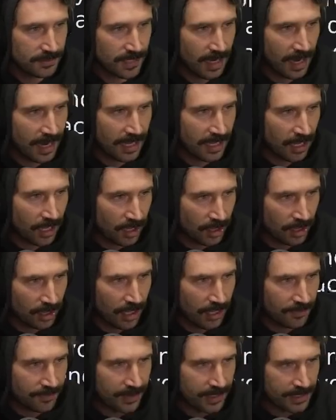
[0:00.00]
I
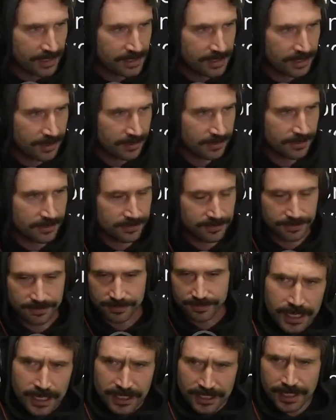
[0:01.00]
love this.
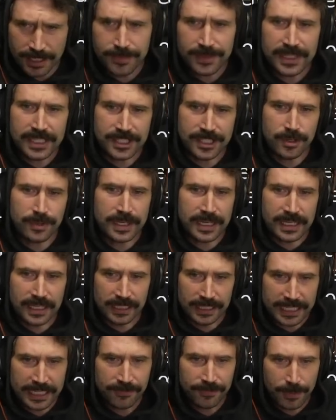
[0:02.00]
Some of this you can
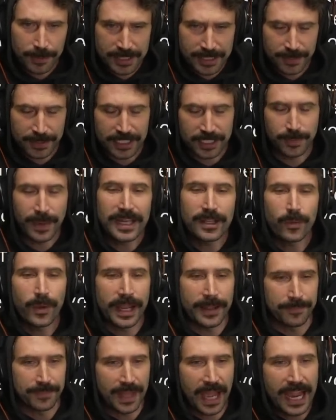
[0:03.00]
glean from experience. By the
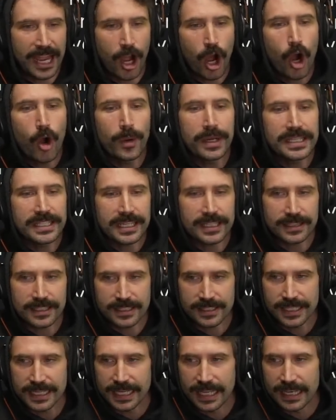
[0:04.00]
way, I always get
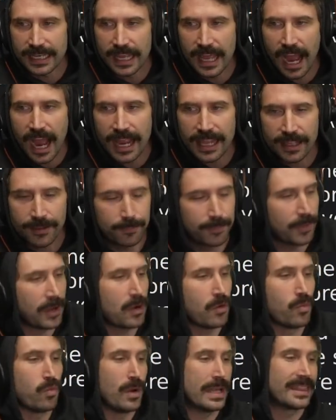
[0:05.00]
this thing, and I
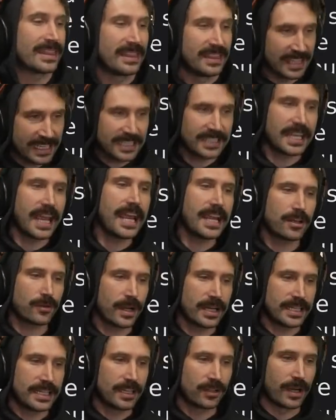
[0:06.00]
with this take
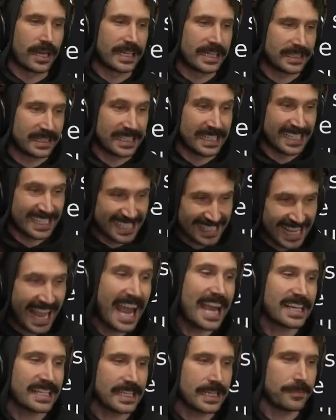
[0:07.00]
right here, I get the
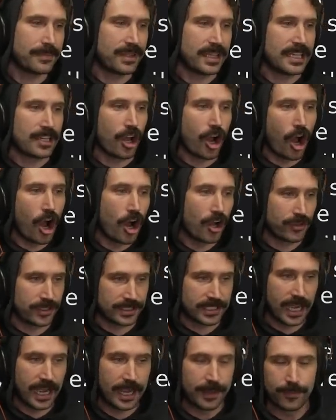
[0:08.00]
exact same thing all the
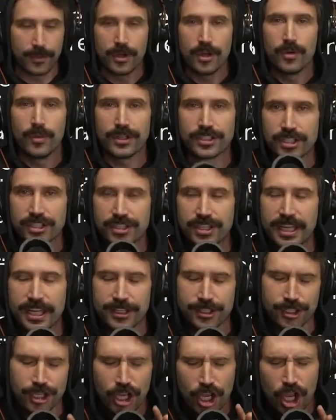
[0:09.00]
time, which is
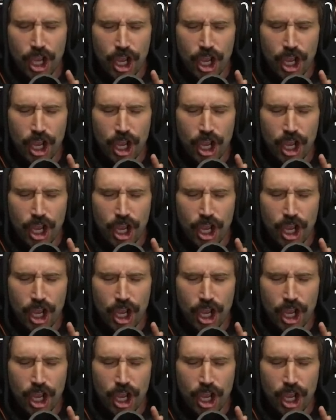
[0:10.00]
this.